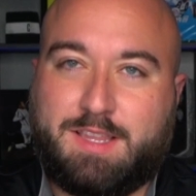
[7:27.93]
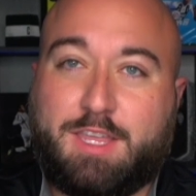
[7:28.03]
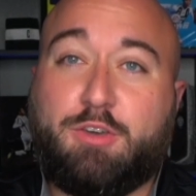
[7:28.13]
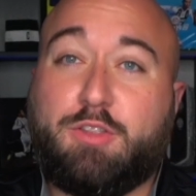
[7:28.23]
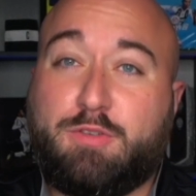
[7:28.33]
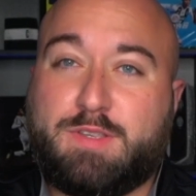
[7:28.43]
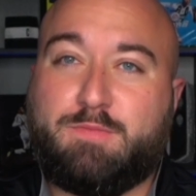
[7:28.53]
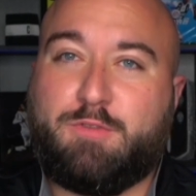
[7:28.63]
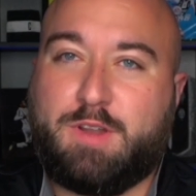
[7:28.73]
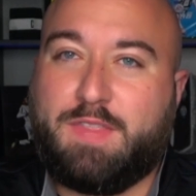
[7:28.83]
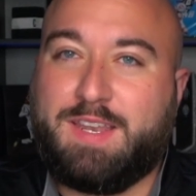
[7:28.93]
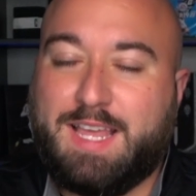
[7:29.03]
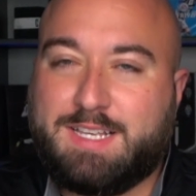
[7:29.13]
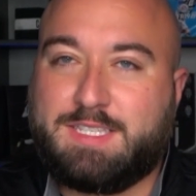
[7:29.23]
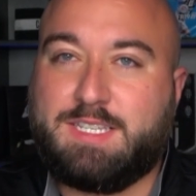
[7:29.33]
Like, you could lose him for nothing
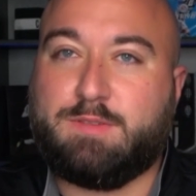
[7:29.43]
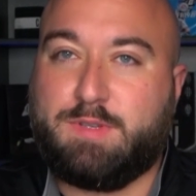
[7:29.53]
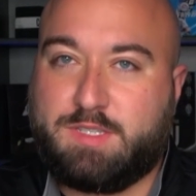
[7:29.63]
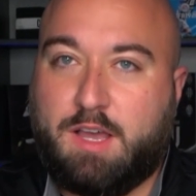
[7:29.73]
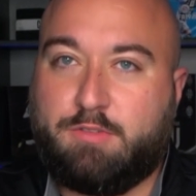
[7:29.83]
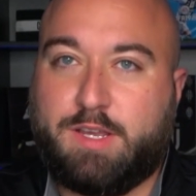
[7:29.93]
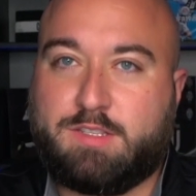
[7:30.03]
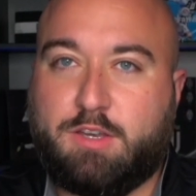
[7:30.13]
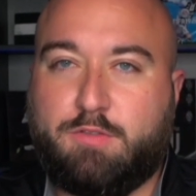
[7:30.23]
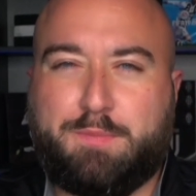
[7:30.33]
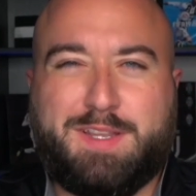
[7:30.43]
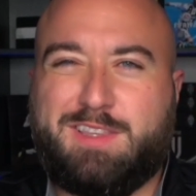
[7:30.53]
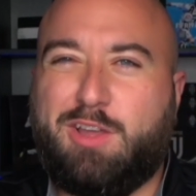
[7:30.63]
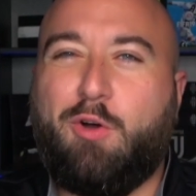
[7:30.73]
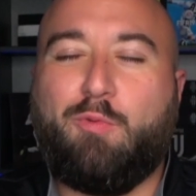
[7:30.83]
next season when his contract's over, but
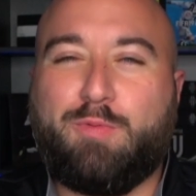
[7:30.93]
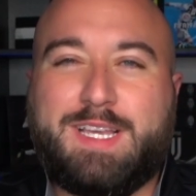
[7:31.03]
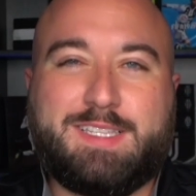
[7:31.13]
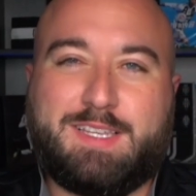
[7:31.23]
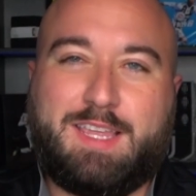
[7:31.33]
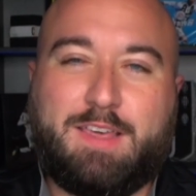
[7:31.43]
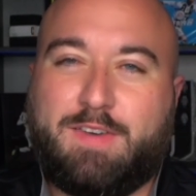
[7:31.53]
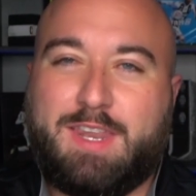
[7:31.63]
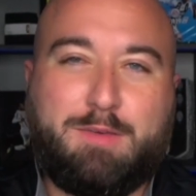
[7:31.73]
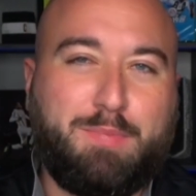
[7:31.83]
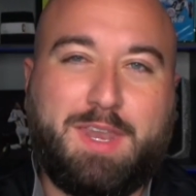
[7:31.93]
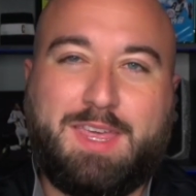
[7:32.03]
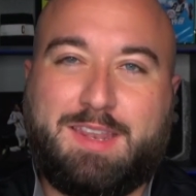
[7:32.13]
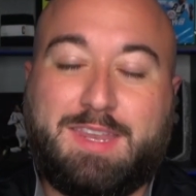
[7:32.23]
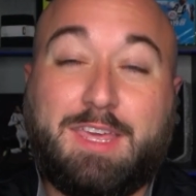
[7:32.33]
no reason to give anybody
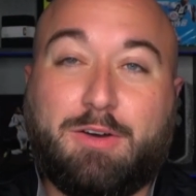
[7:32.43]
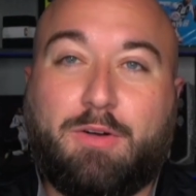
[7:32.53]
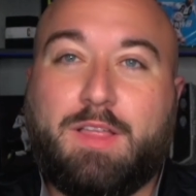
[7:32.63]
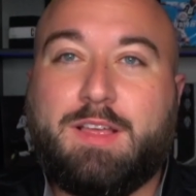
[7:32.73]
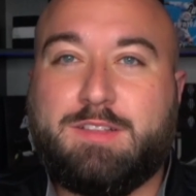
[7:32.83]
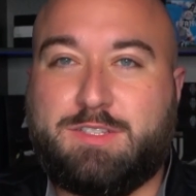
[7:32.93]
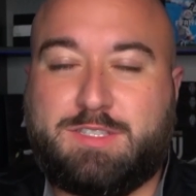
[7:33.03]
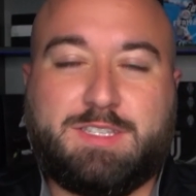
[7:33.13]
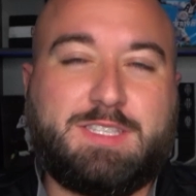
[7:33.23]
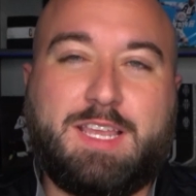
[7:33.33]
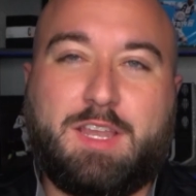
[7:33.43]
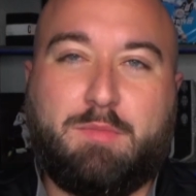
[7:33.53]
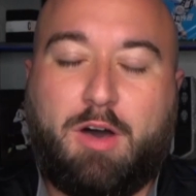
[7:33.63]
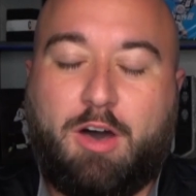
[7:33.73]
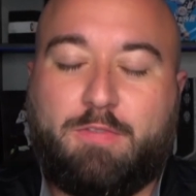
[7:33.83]
a deal just to send him
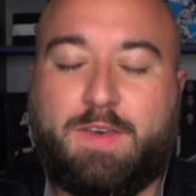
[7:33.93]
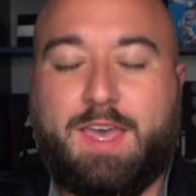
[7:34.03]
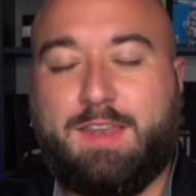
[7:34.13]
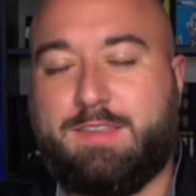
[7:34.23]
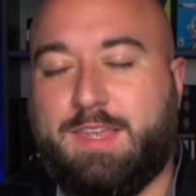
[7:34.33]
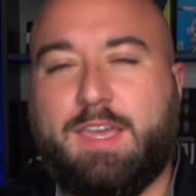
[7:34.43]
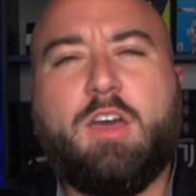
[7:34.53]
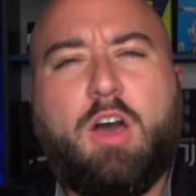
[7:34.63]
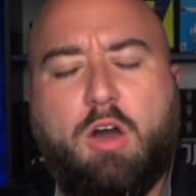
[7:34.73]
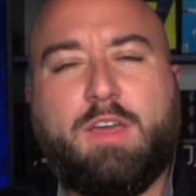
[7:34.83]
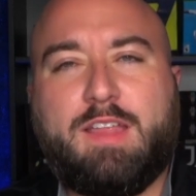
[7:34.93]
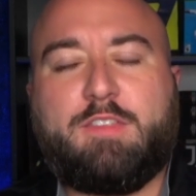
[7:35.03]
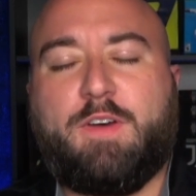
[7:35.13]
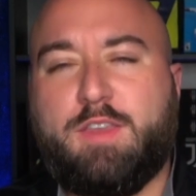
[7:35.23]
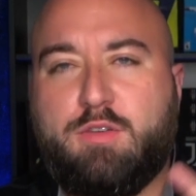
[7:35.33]
off and say, okay, that's
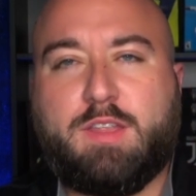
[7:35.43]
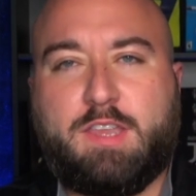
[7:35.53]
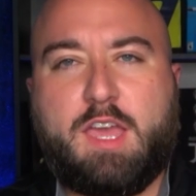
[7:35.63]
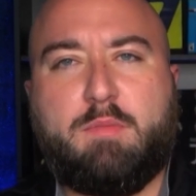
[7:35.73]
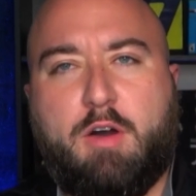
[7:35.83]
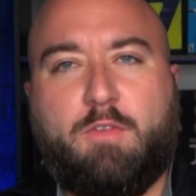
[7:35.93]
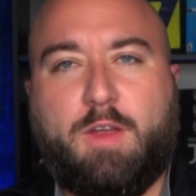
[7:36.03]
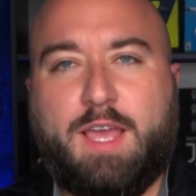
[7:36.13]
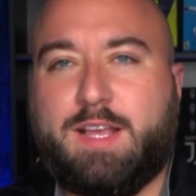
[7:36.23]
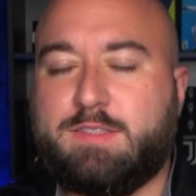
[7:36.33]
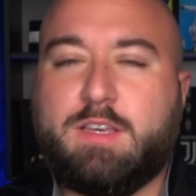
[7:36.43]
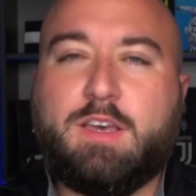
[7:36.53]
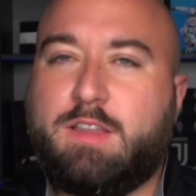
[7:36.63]
fine, you can take him off our hands,